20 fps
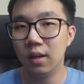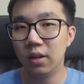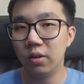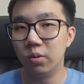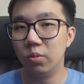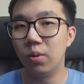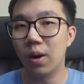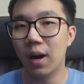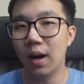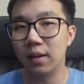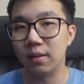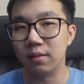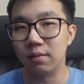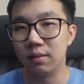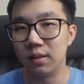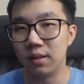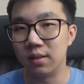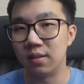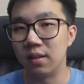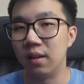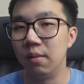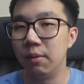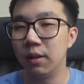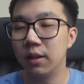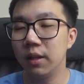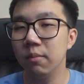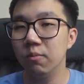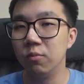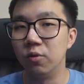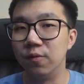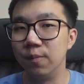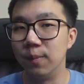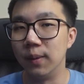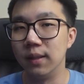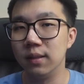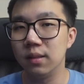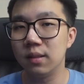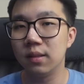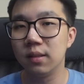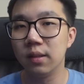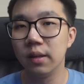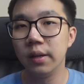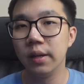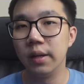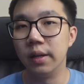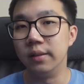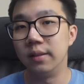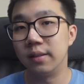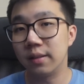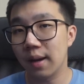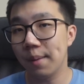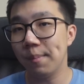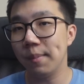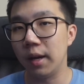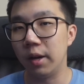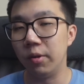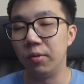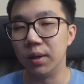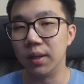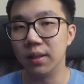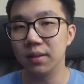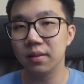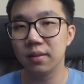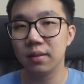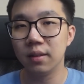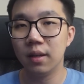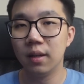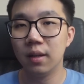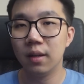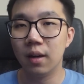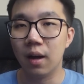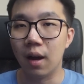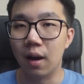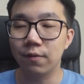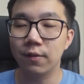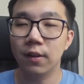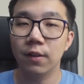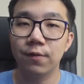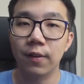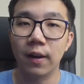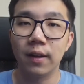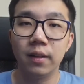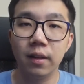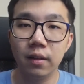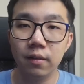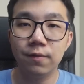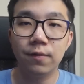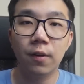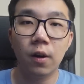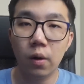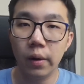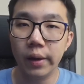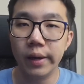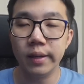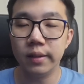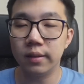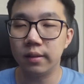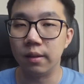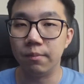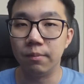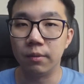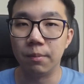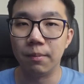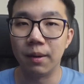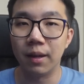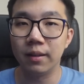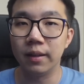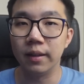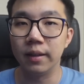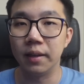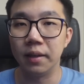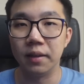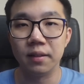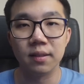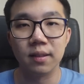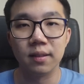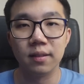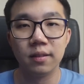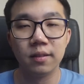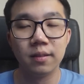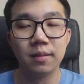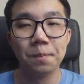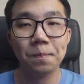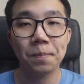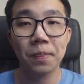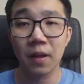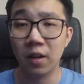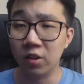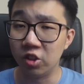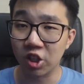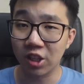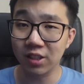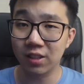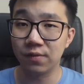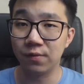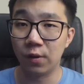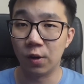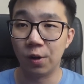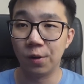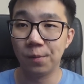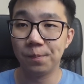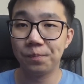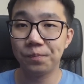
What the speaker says: Wuhan is limiting movements in some areas after finding 4 asymptomatic cases. Just 4.